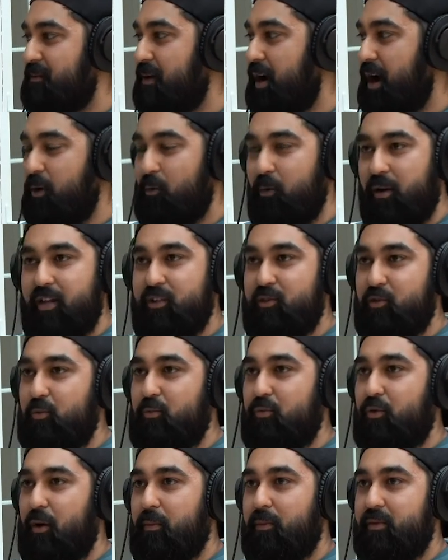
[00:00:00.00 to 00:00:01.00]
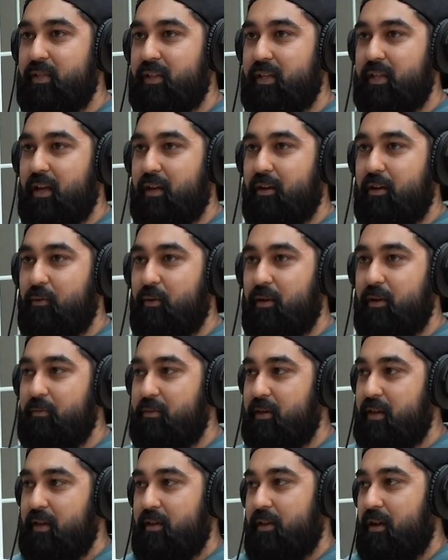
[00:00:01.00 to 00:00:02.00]
I want to do property, and I want to
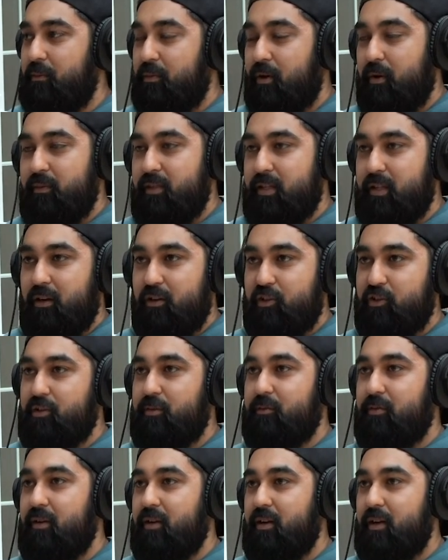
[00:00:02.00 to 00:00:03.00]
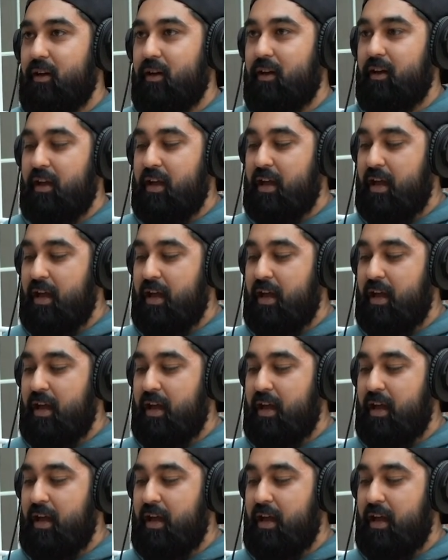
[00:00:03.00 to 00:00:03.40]
be a property entrepreneur.